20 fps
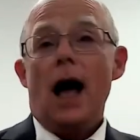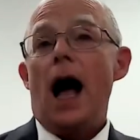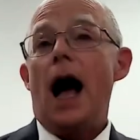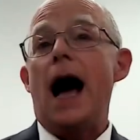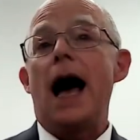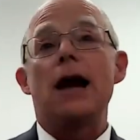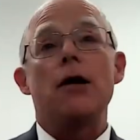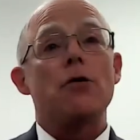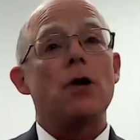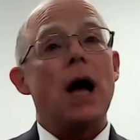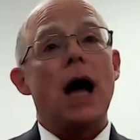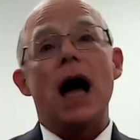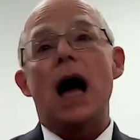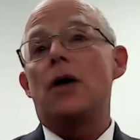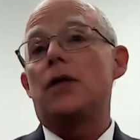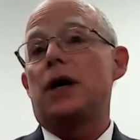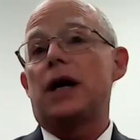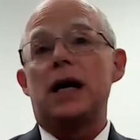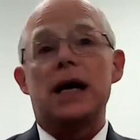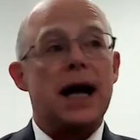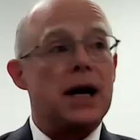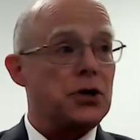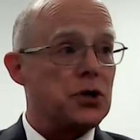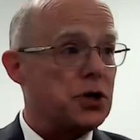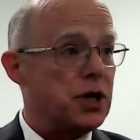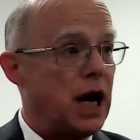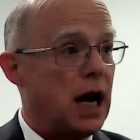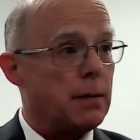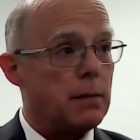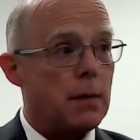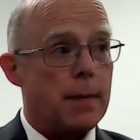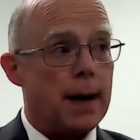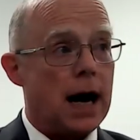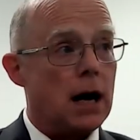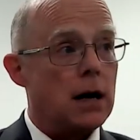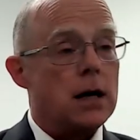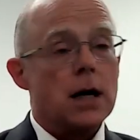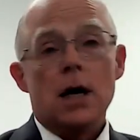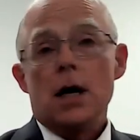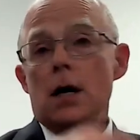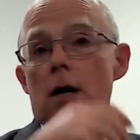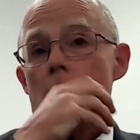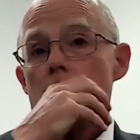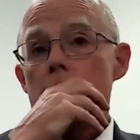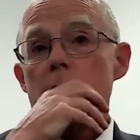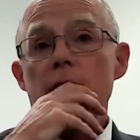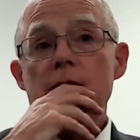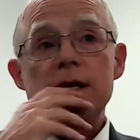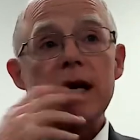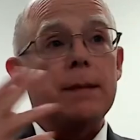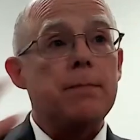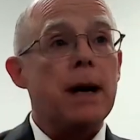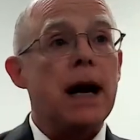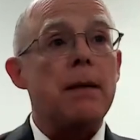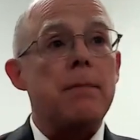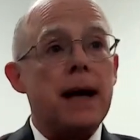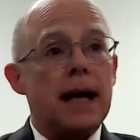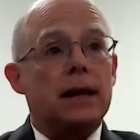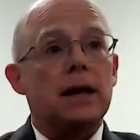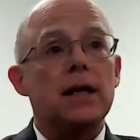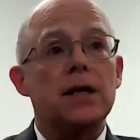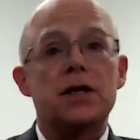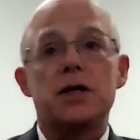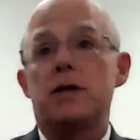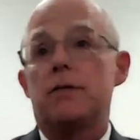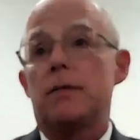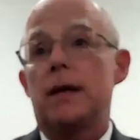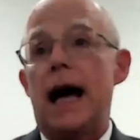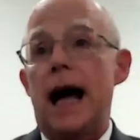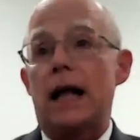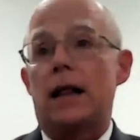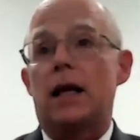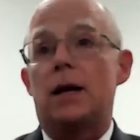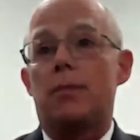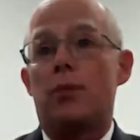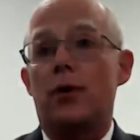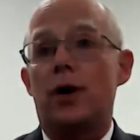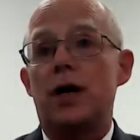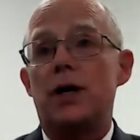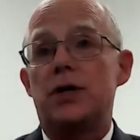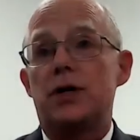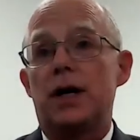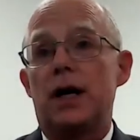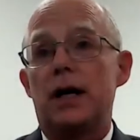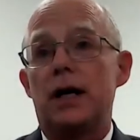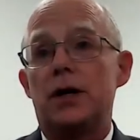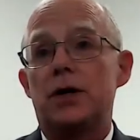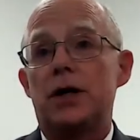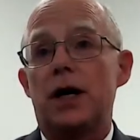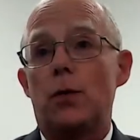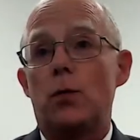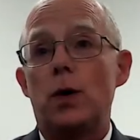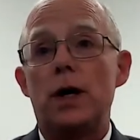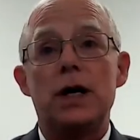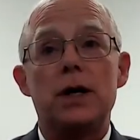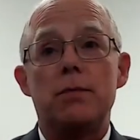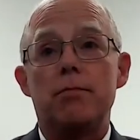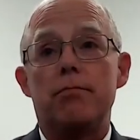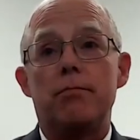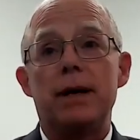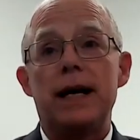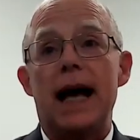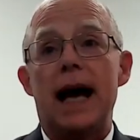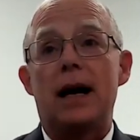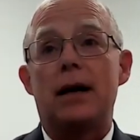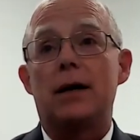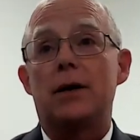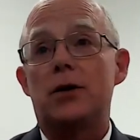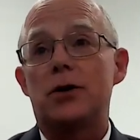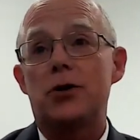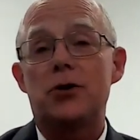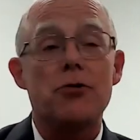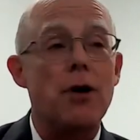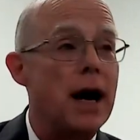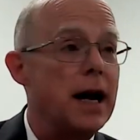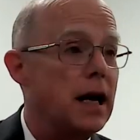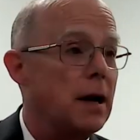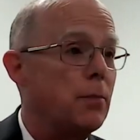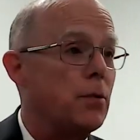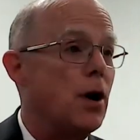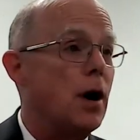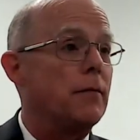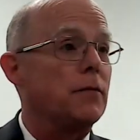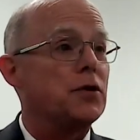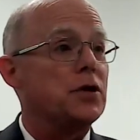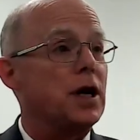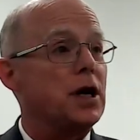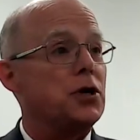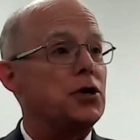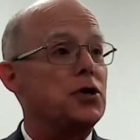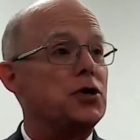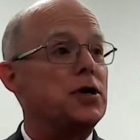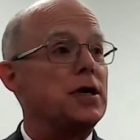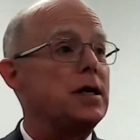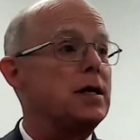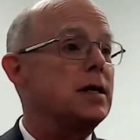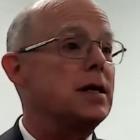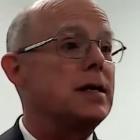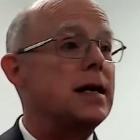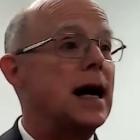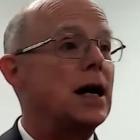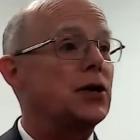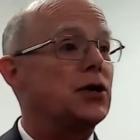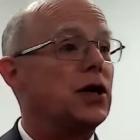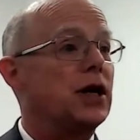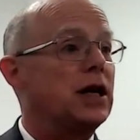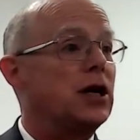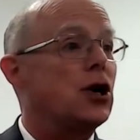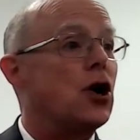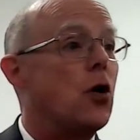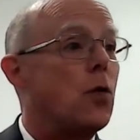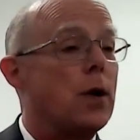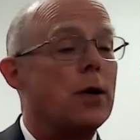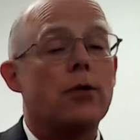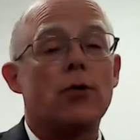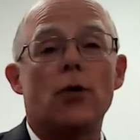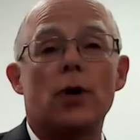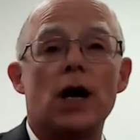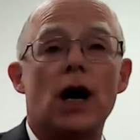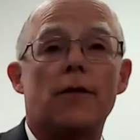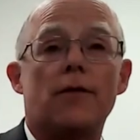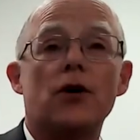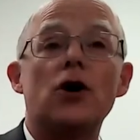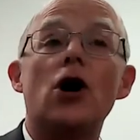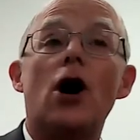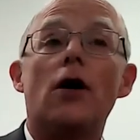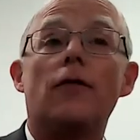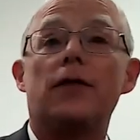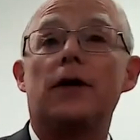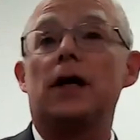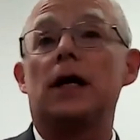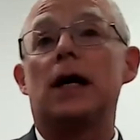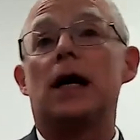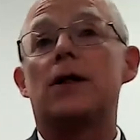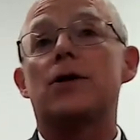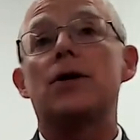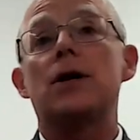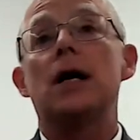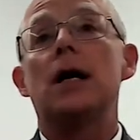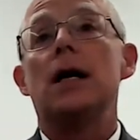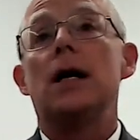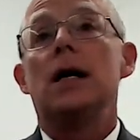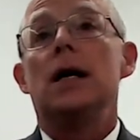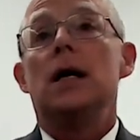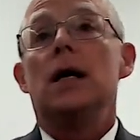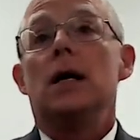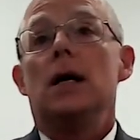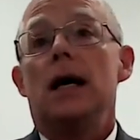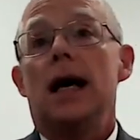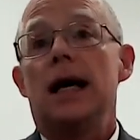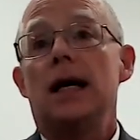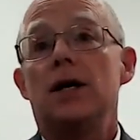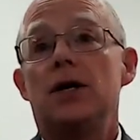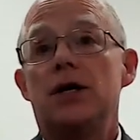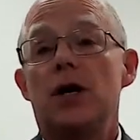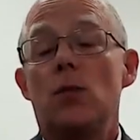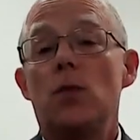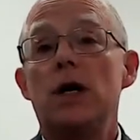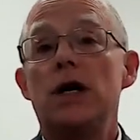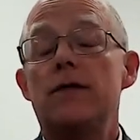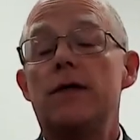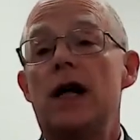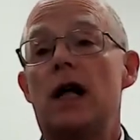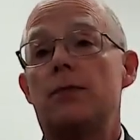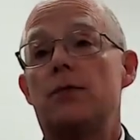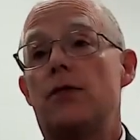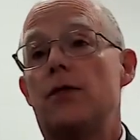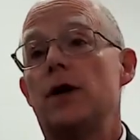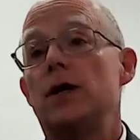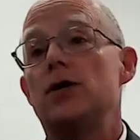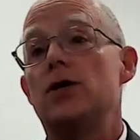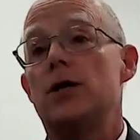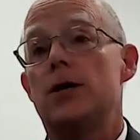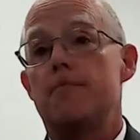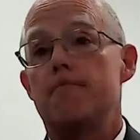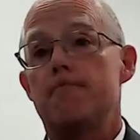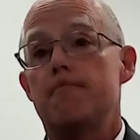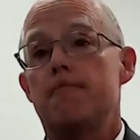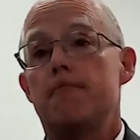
I don't know how the connection came about. But he said, but I met this Catholic priest, and he said, we began to strike up conversations. He said, next thing you know, we were going out for coffee together. And he said, we developed friendship.